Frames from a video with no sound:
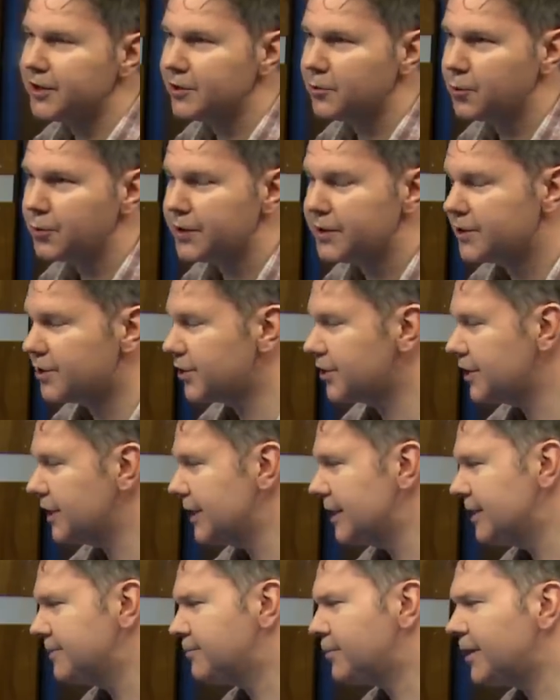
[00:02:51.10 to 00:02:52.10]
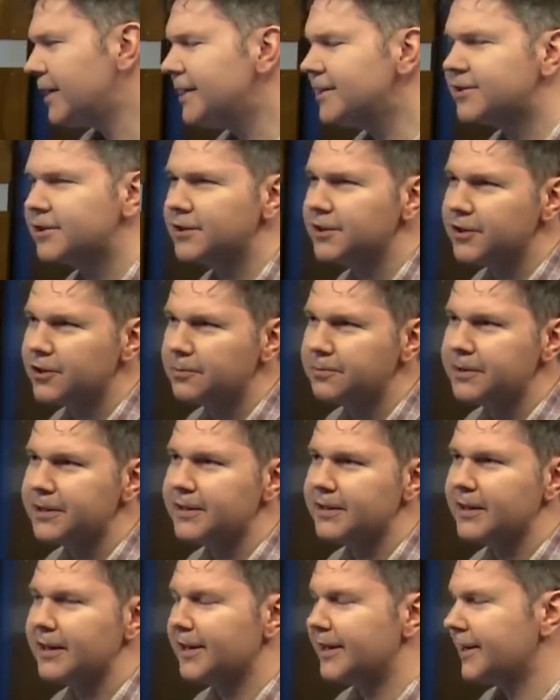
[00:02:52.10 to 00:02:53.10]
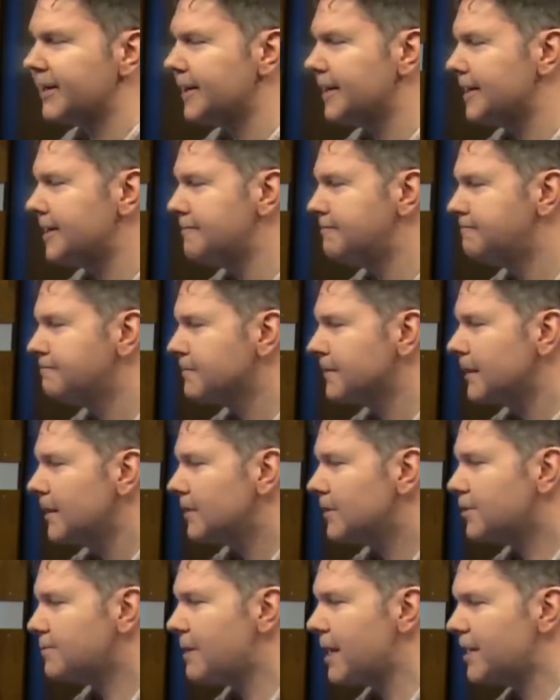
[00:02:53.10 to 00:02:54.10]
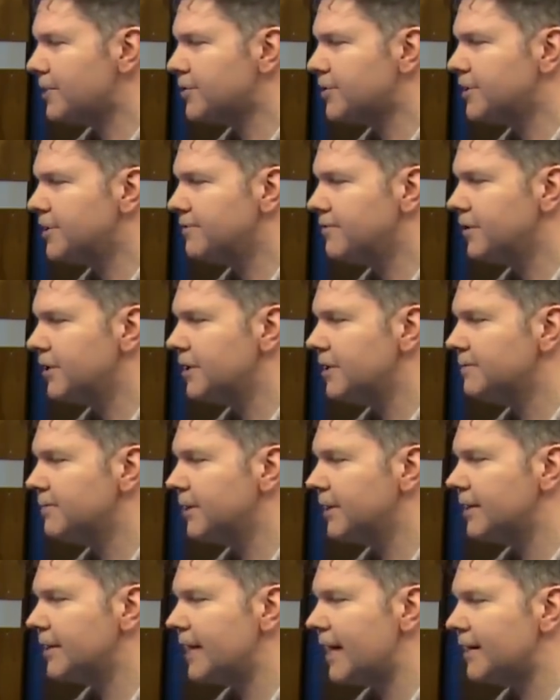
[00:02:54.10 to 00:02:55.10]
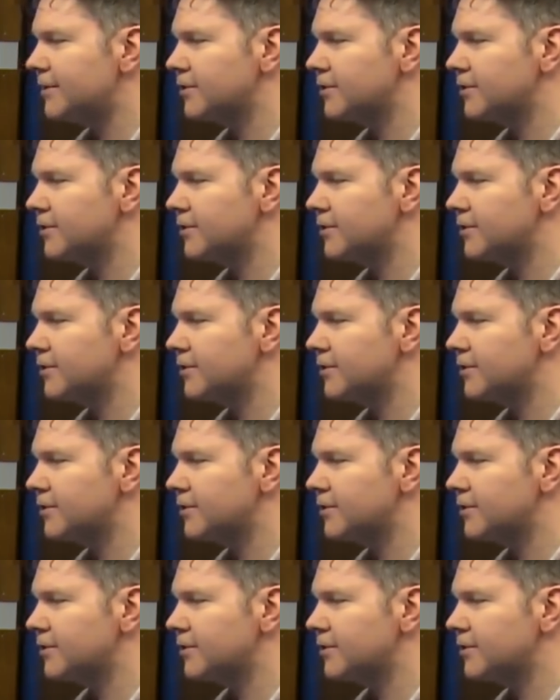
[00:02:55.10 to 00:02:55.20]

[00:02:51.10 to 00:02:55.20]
which plays a little bit like Smash TV, but as a